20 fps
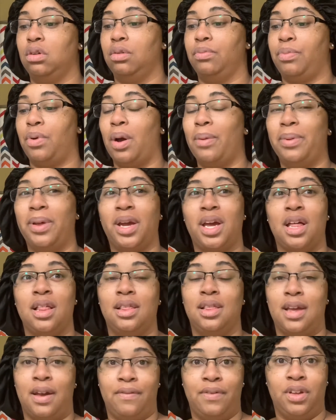probably like
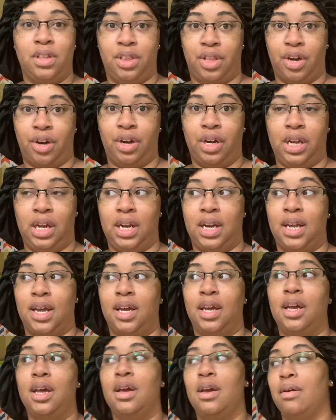11:30, and
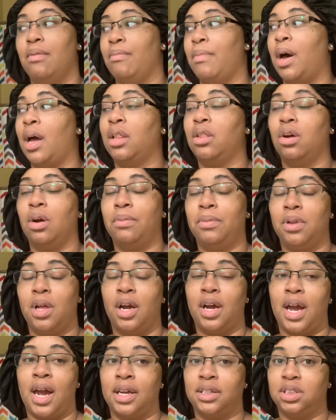my alarm
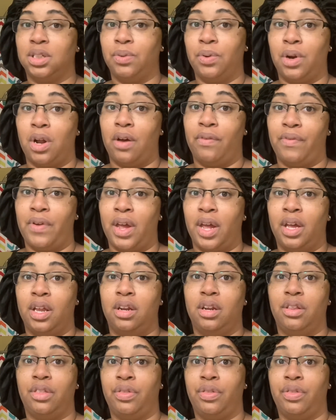clock actually went off at